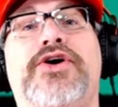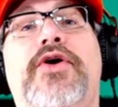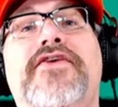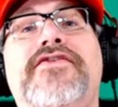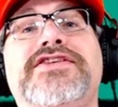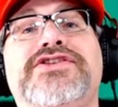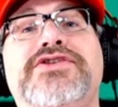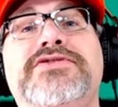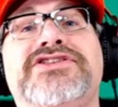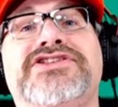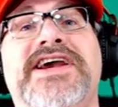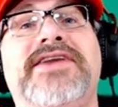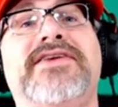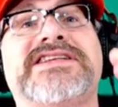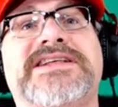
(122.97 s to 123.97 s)
Go over to his
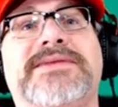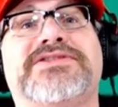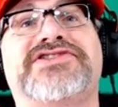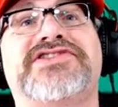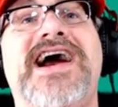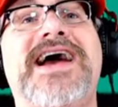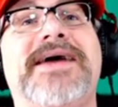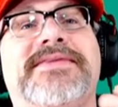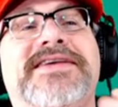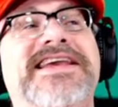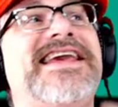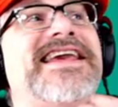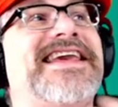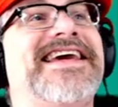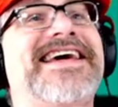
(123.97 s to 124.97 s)
channel, subscribe.
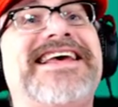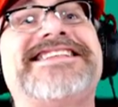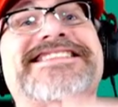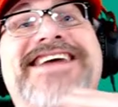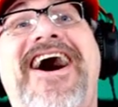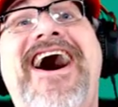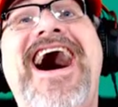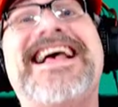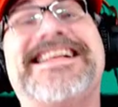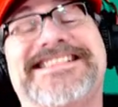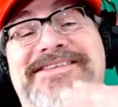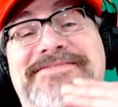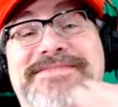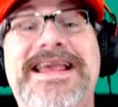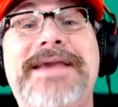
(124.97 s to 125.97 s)
He is
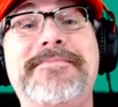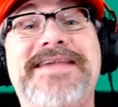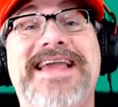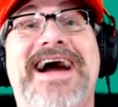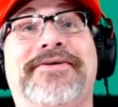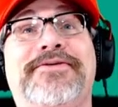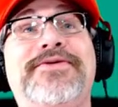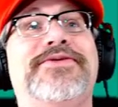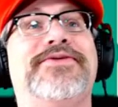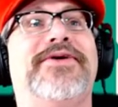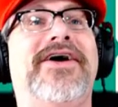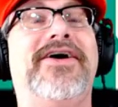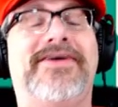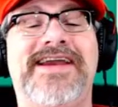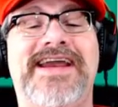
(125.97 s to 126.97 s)
awesome. Yippee-yahoo.
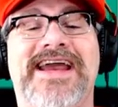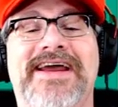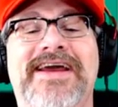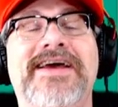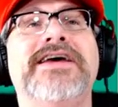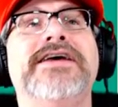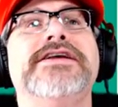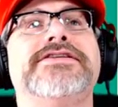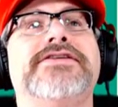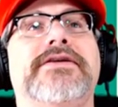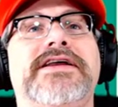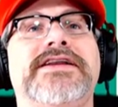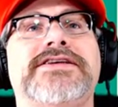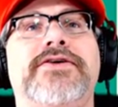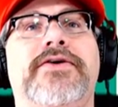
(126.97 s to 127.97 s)
Okay, so
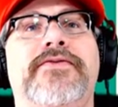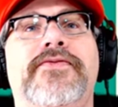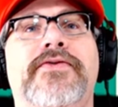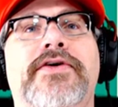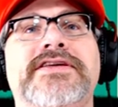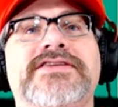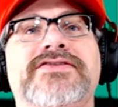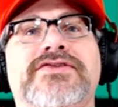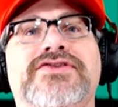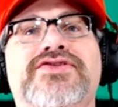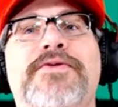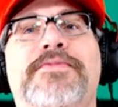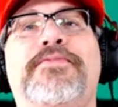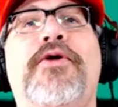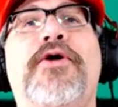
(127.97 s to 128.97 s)
let's go for it. So
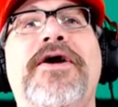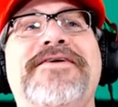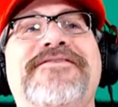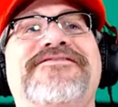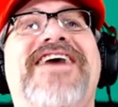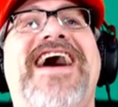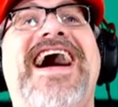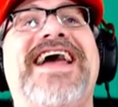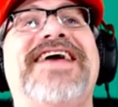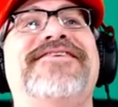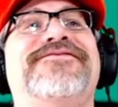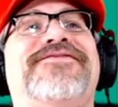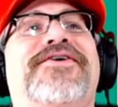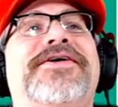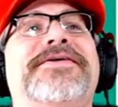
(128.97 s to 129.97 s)
two point
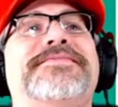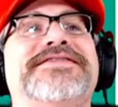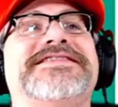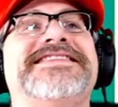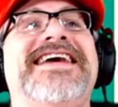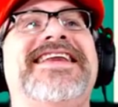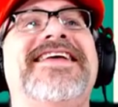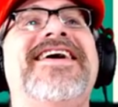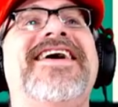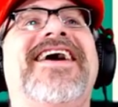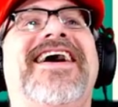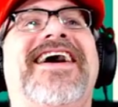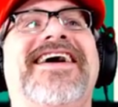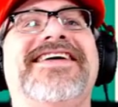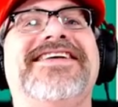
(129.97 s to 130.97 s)
five four percent.
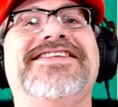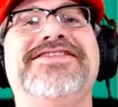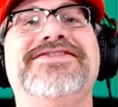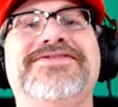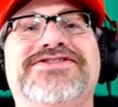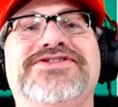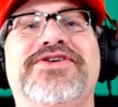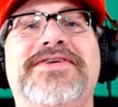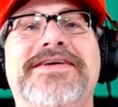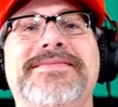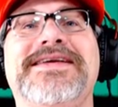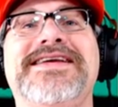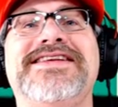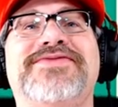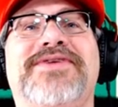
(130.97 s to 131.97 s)
Are you joking
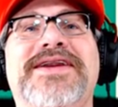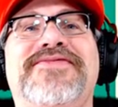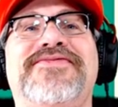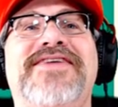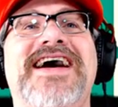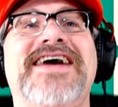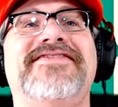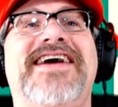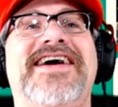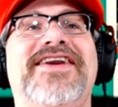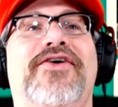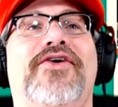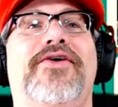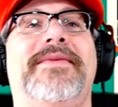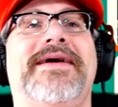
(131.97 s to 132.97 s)
me? twenty-five out
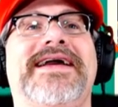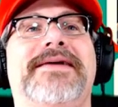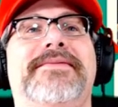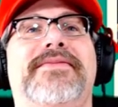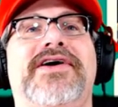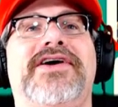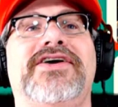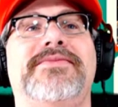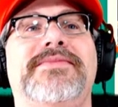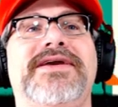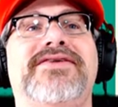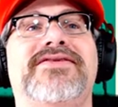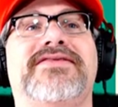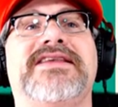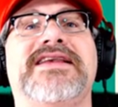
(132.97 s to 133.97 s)
of, oh my God, Mario
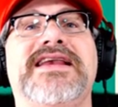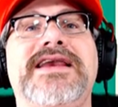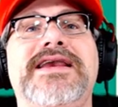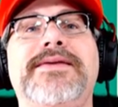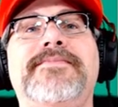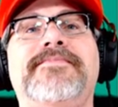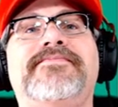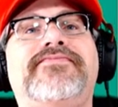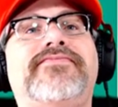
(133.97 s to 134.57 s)
Maker theme.